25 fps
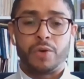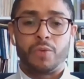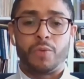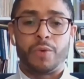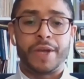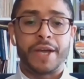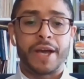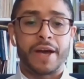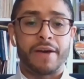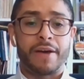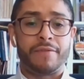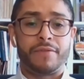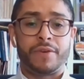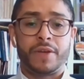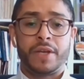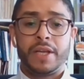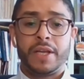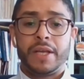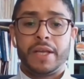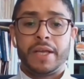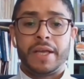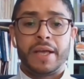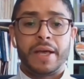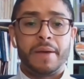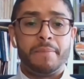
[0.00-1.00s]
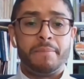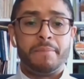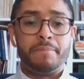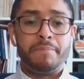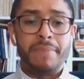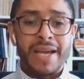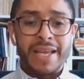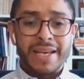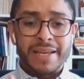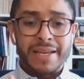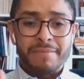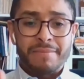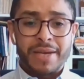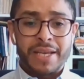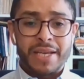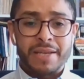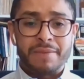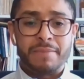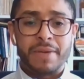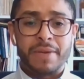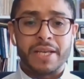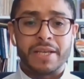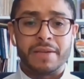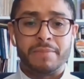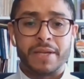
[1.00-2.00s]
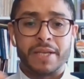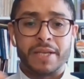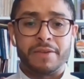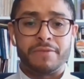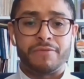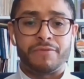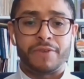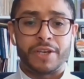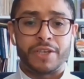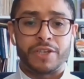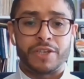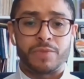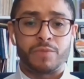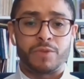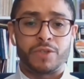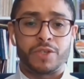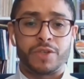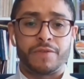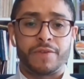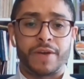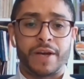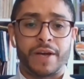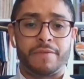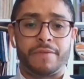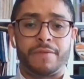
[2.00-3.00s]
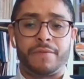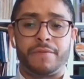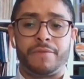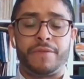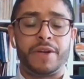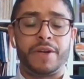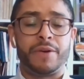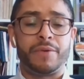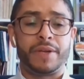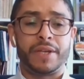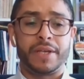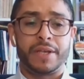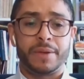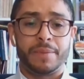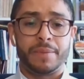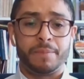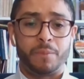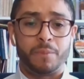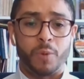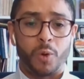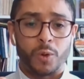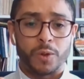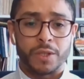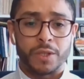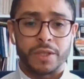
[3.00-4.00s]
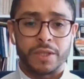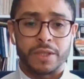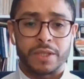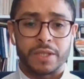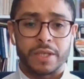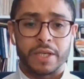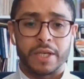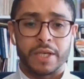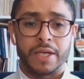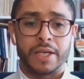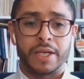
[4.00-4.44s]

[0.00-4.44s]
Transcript: We have many French Muslims have very important